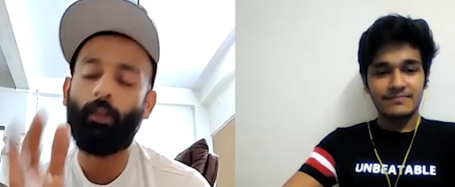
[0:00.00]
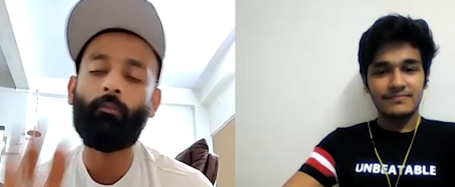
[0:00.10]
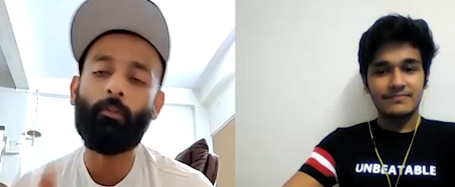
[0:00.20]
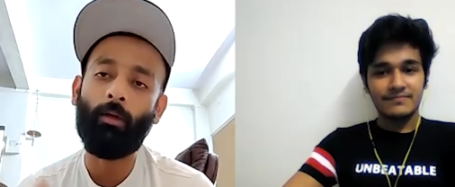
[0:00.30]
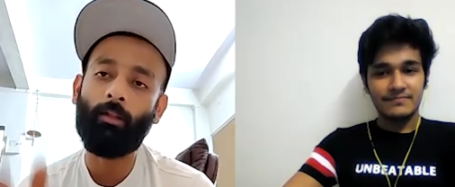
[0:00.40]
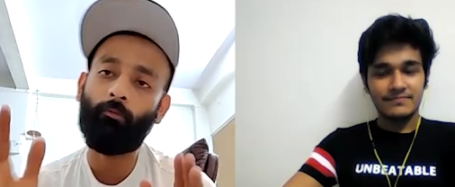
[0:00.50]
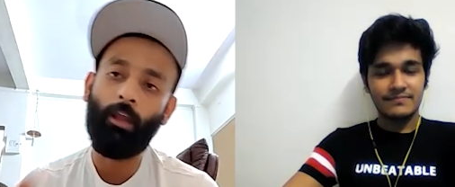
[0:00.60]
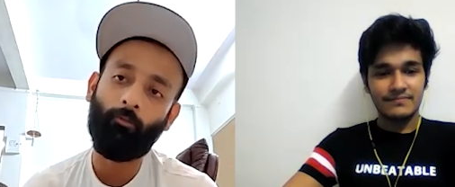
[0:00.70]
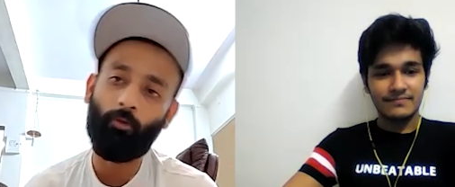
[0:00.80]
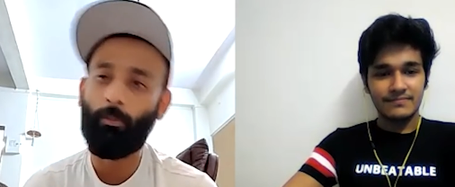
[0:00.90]
Speaker 1: end of the month we
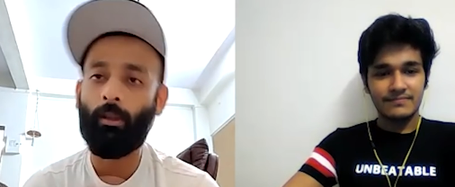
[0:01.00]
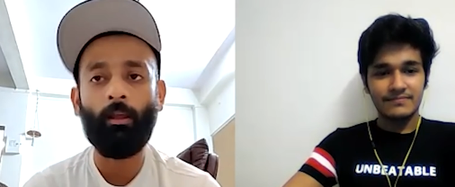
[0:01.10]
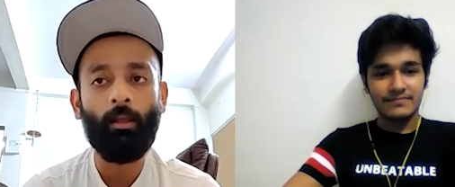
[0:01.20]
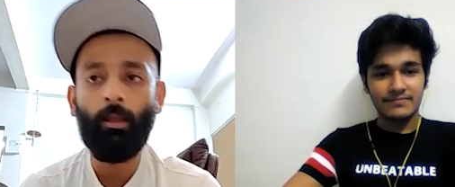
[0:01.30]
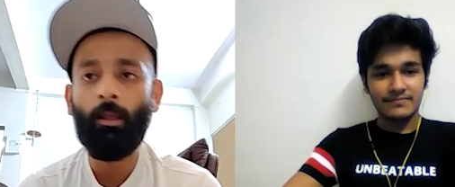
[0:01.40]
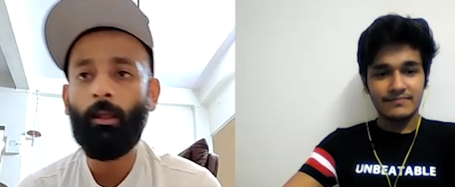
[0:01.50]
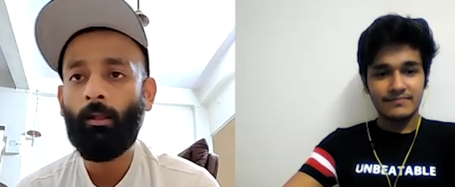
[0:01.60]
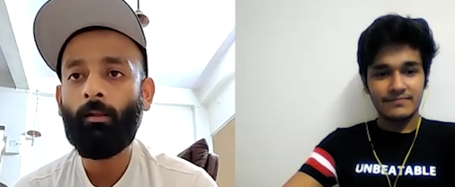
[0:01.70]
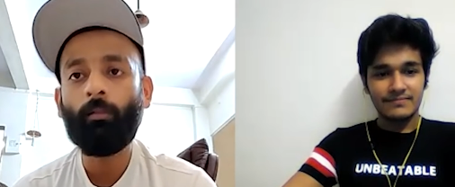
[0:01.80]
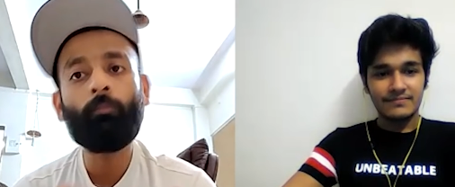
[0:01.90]
have to pay
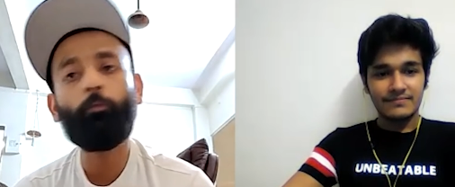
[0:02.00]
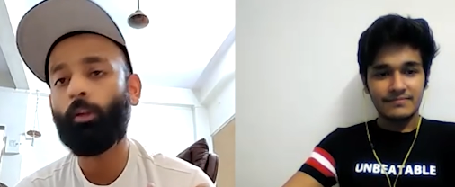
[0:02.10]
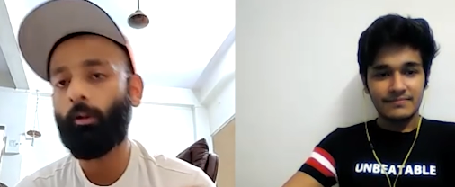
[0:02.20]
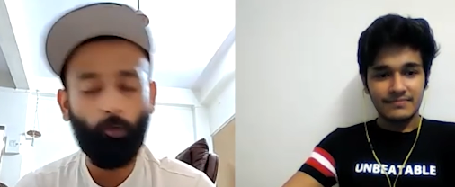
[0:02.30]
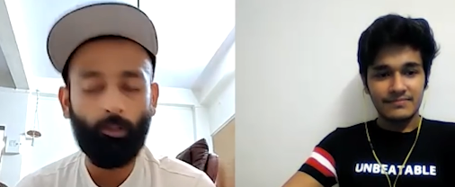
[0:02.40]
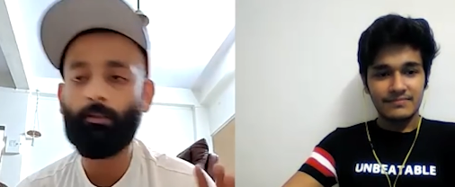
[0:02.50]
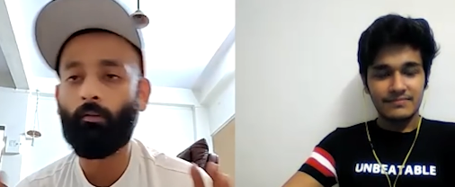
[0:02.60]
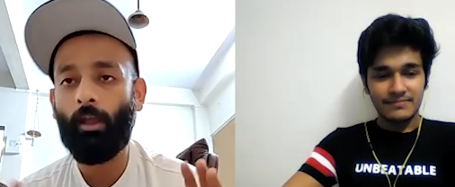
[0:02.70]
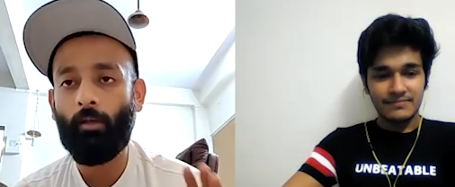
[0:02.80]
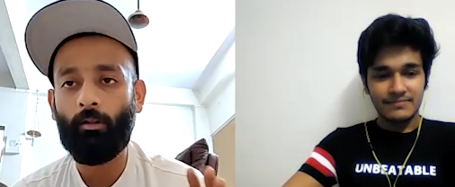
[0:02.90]
for the
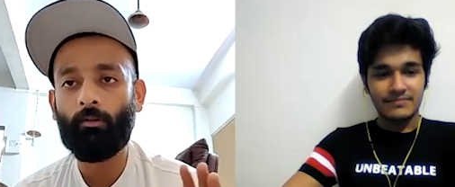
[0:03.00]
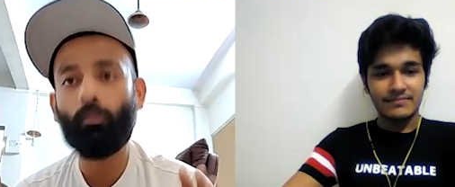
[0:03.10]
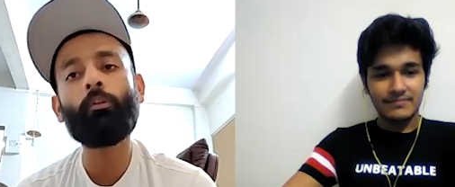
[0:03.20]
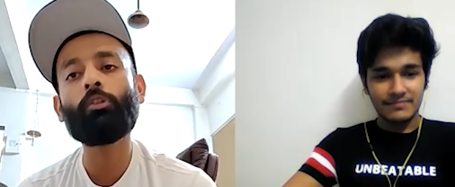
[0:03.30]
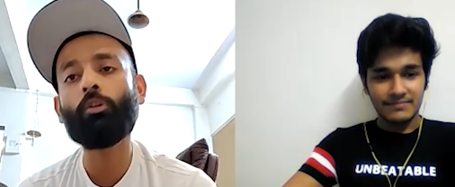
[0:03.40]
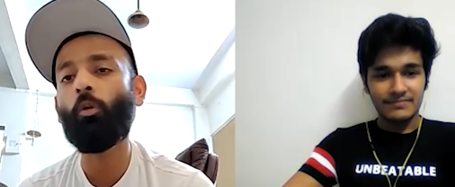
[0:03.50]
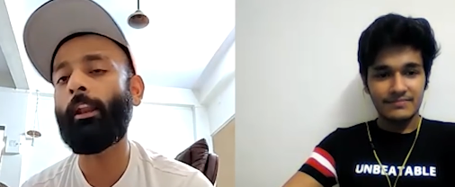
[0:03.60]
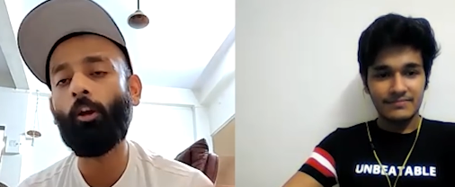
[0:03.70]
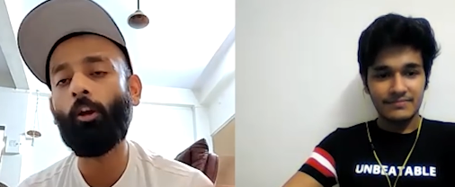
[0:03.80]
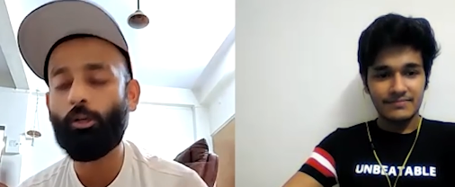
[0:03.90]
survival. So we used to do
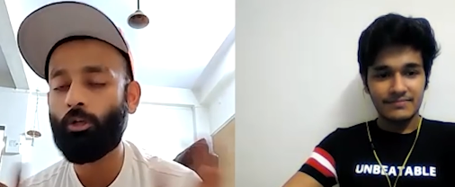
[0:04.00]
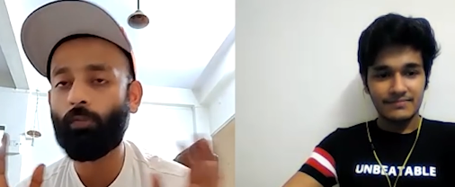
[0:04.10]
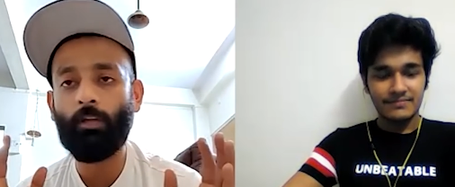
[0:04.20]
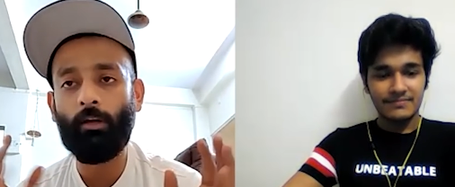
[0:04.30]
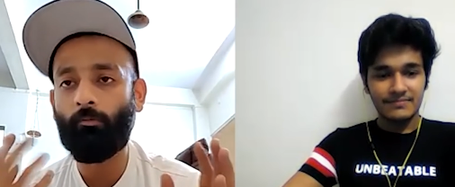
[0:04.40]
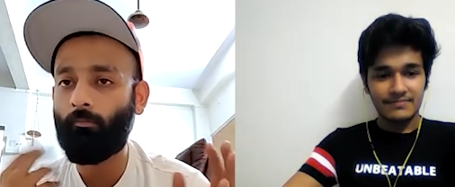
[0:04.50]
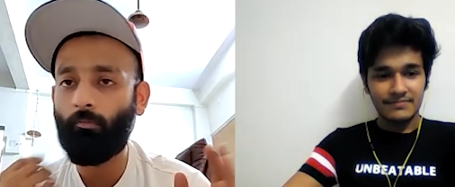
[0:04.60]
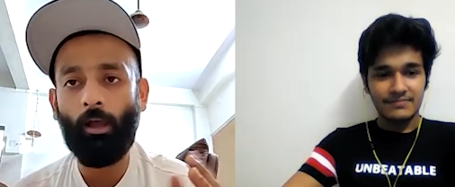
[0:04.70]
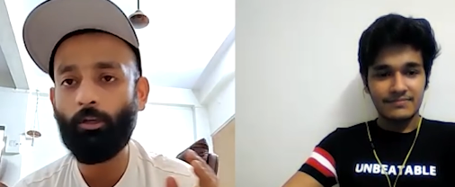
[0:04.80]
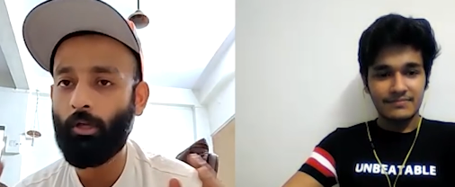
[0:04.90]
any odd jobs that
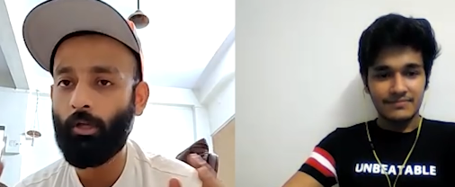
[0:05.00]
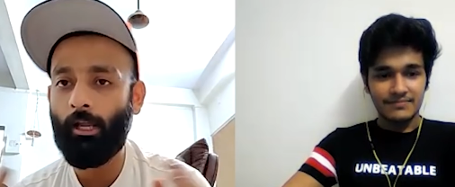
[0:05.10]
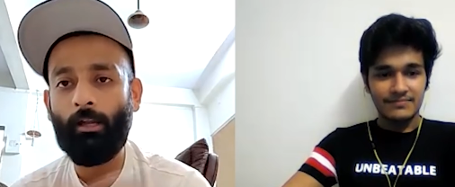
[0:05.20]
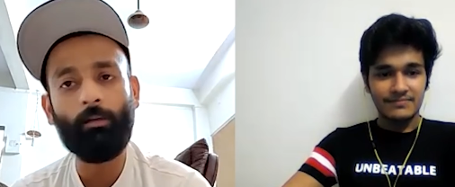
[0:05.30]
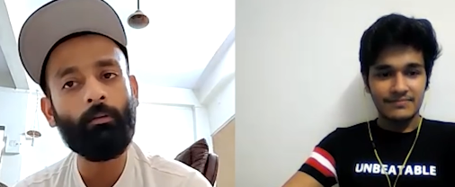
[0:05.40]
I used to get.